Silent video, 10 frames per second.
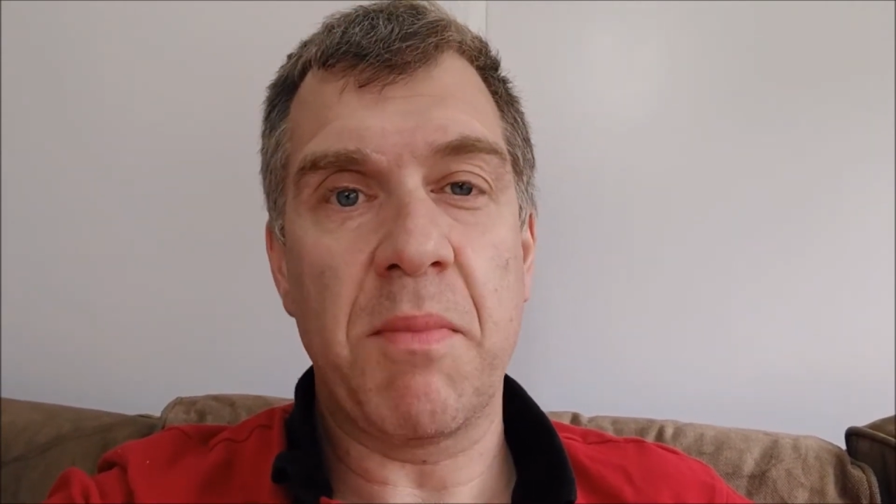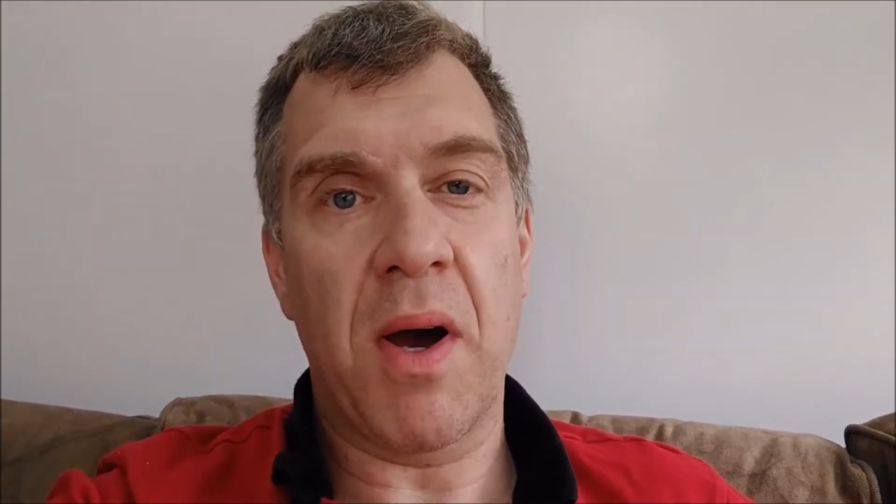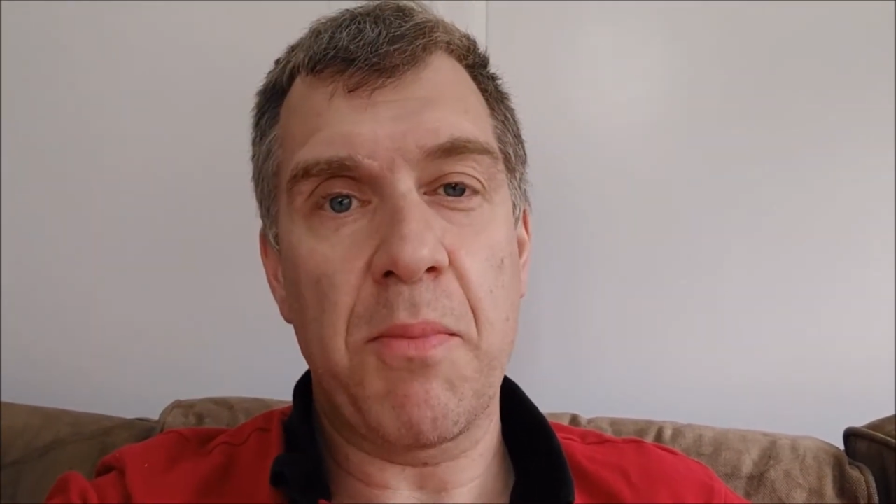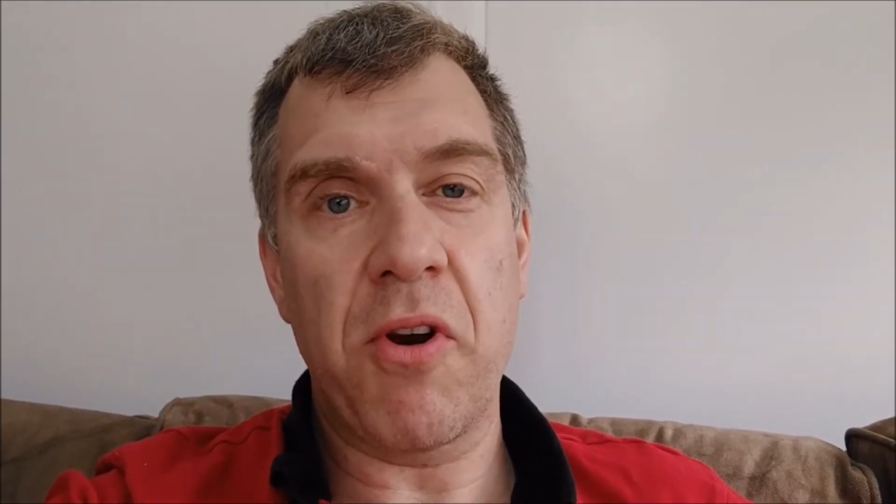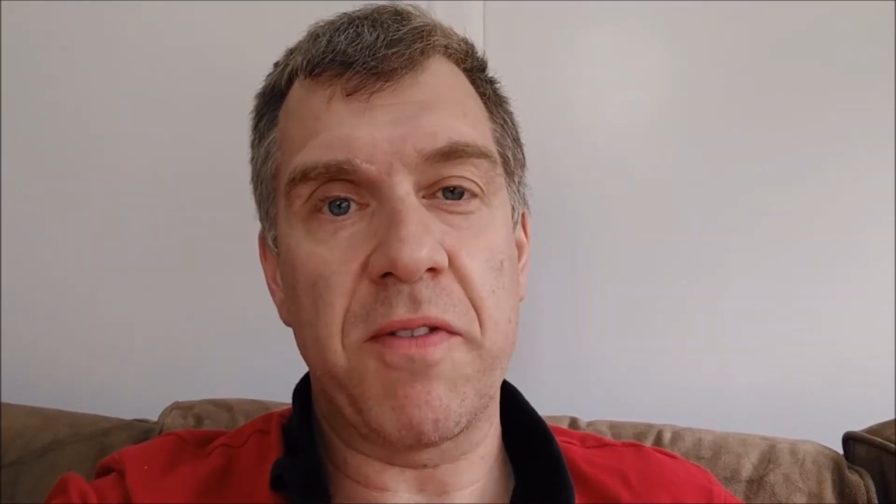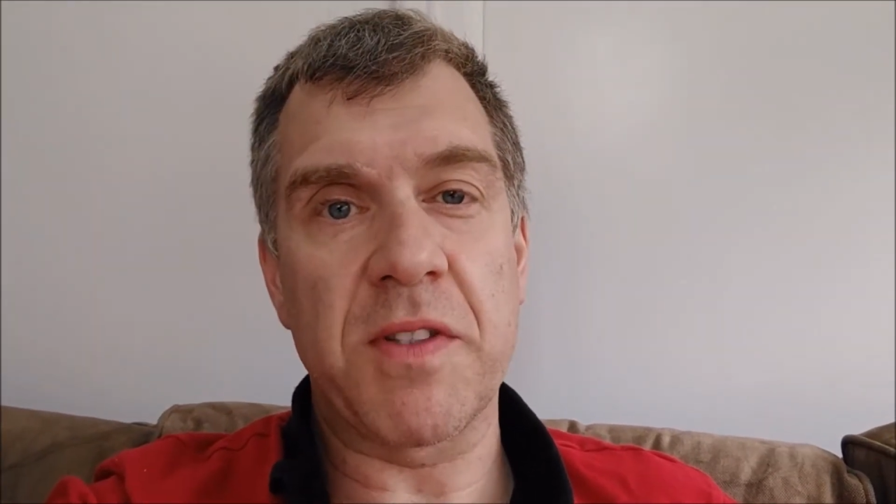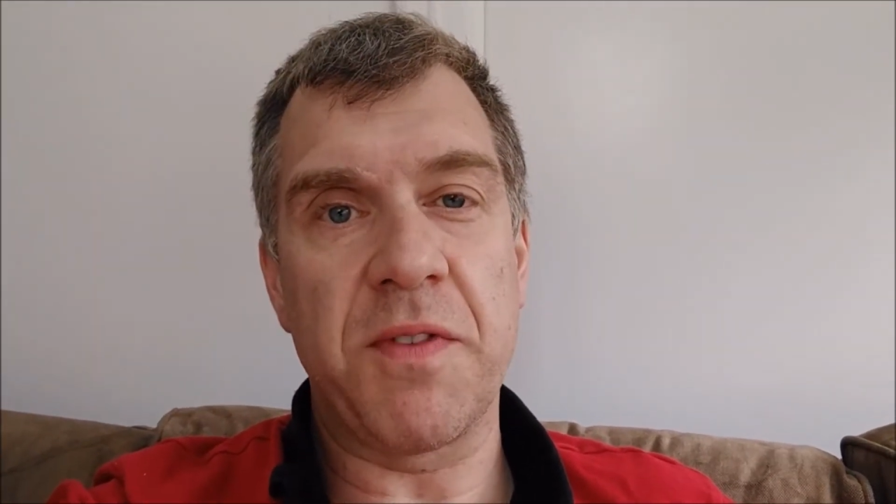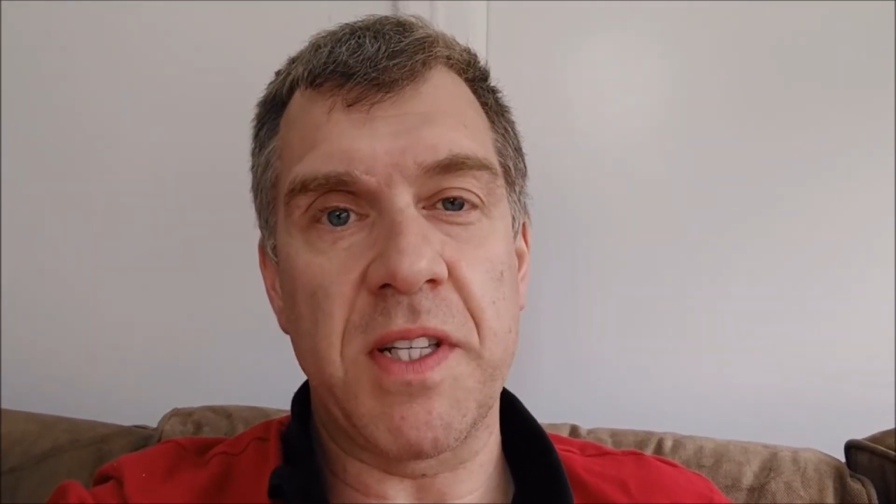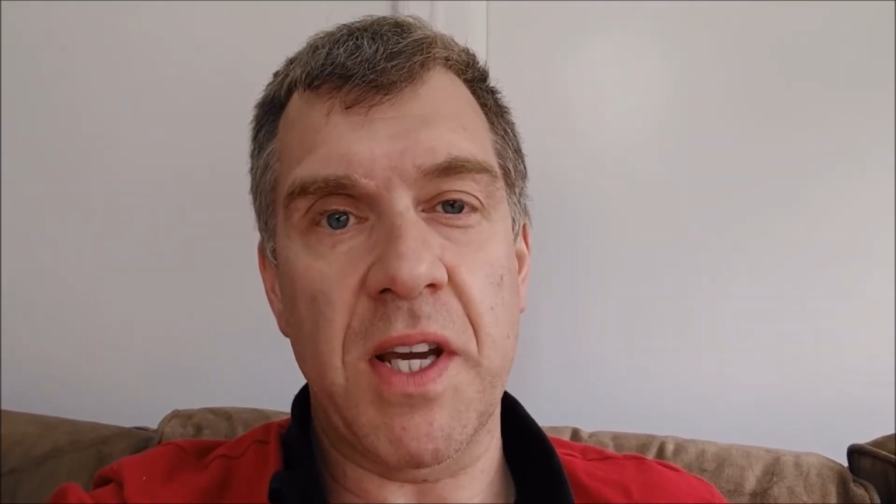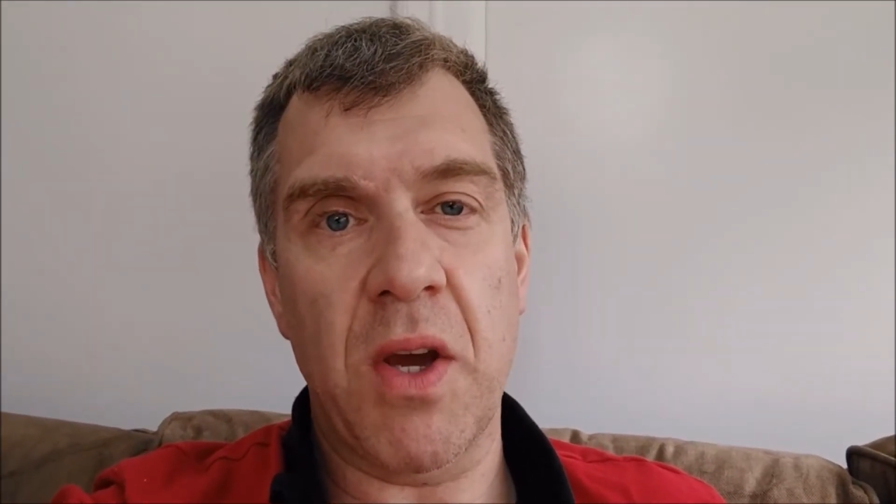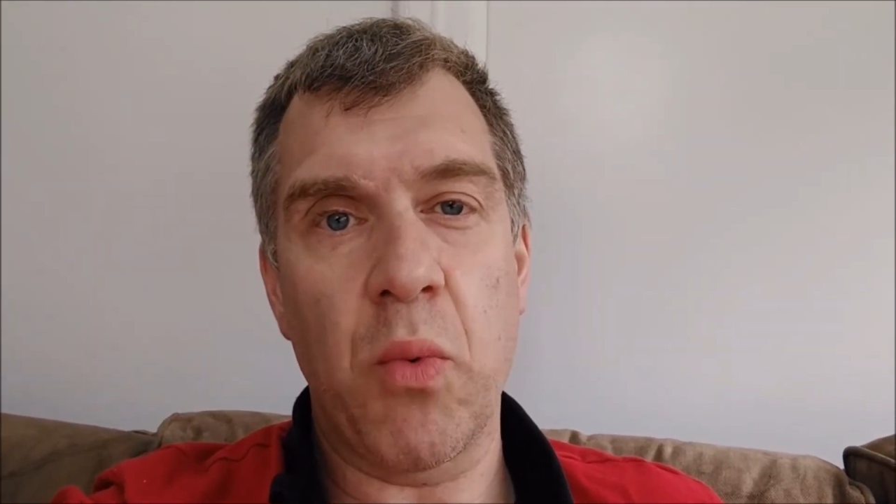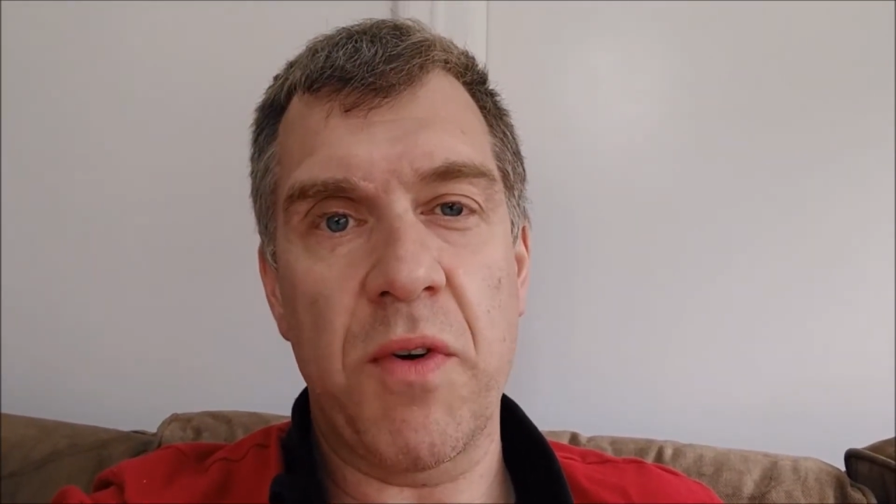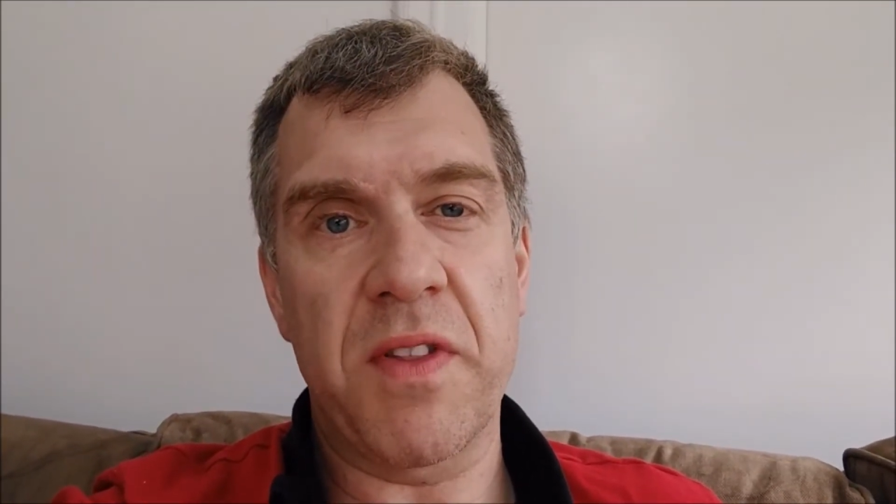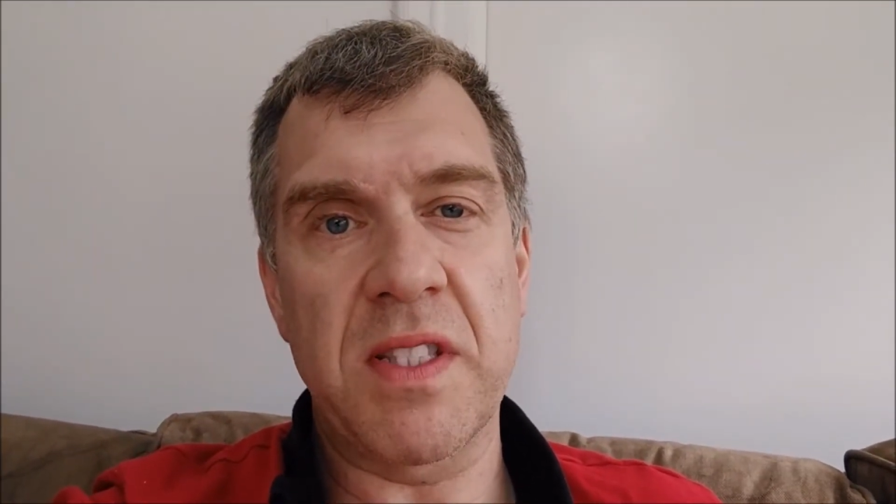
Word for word: my previous video with